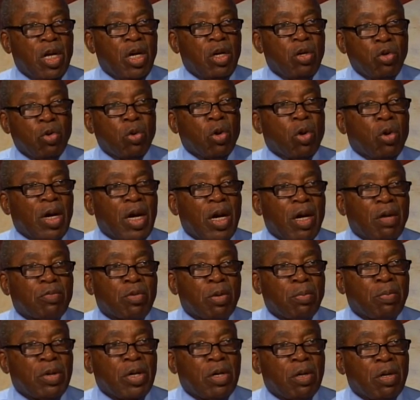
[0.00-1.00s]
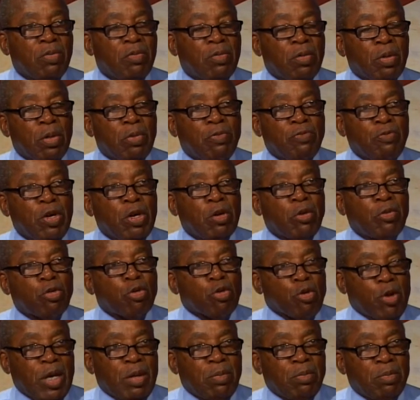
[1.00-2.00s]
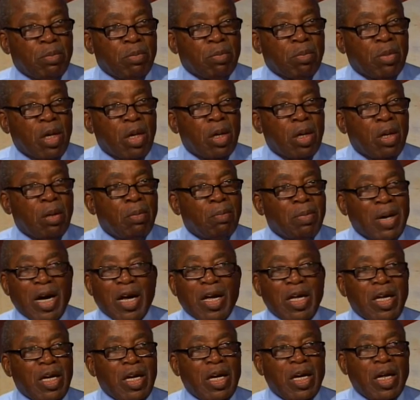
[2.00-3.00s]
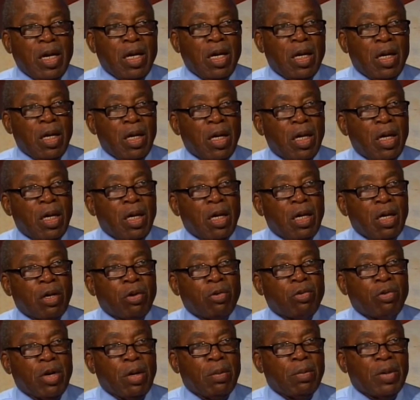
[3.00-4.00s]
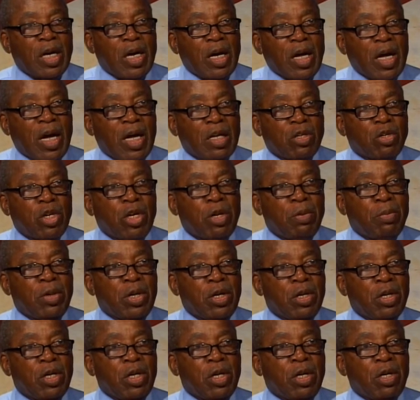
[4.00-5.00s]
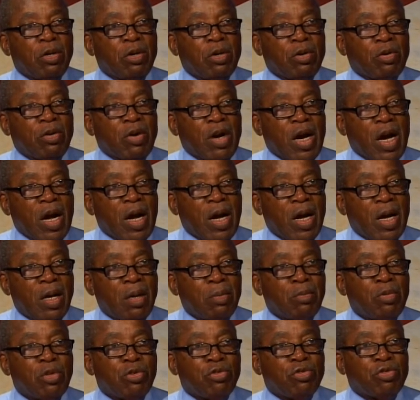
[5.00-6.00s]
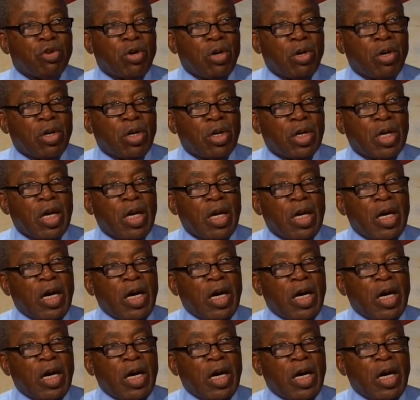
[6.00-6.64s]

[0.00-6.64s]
You don't have to feel threatened by any criminal activity, crime, and drug.